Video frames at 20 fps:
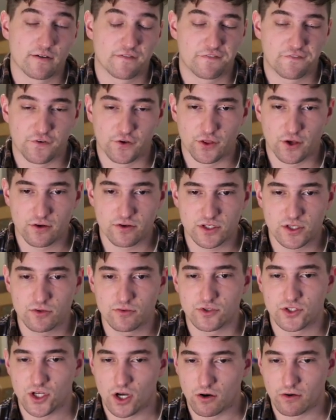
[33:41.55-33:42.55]
For those who
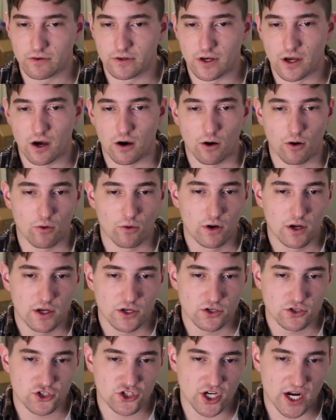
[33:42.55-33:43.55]
don't know,
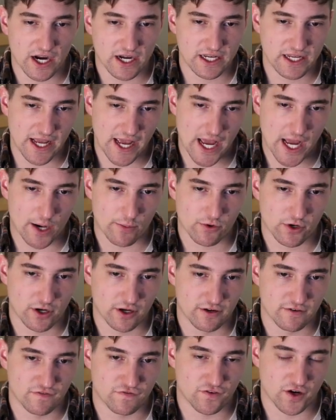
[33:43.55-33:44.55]
shiny Abra
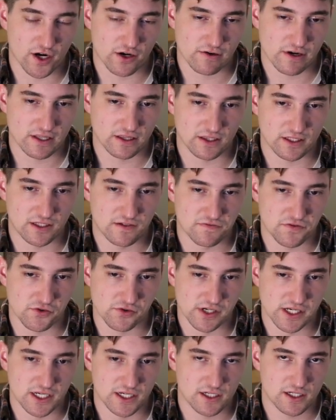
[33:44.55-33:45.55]
in Fire Red and Leaf
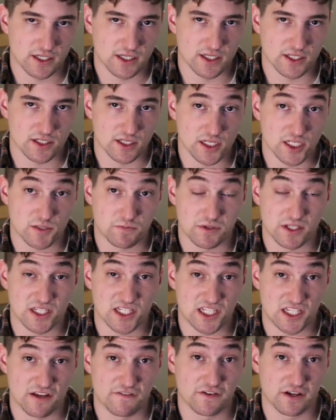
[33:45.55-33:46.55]
Green is
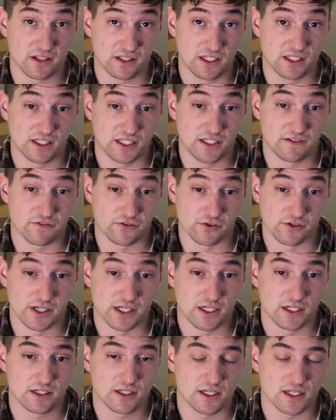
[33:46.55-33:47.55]
specifically Leaf
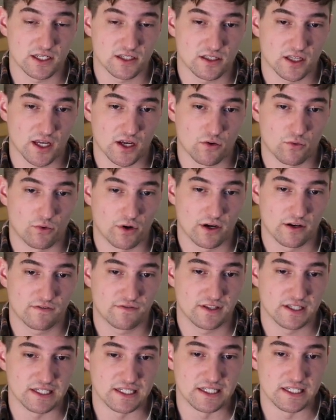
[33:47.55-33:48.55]
Green is like one
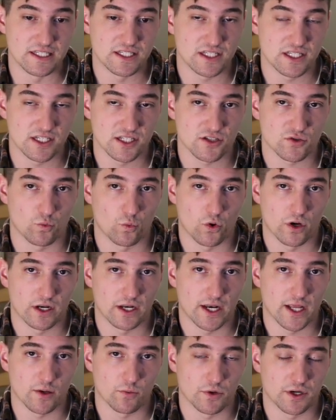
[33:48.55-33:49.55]
of the easiest 1
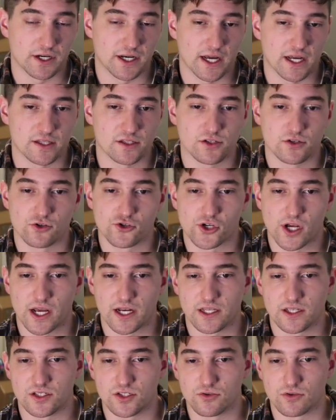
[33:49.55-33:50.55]
in 8, 192
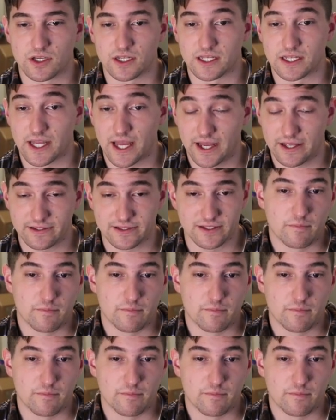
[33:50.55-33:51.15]
shinies you can get,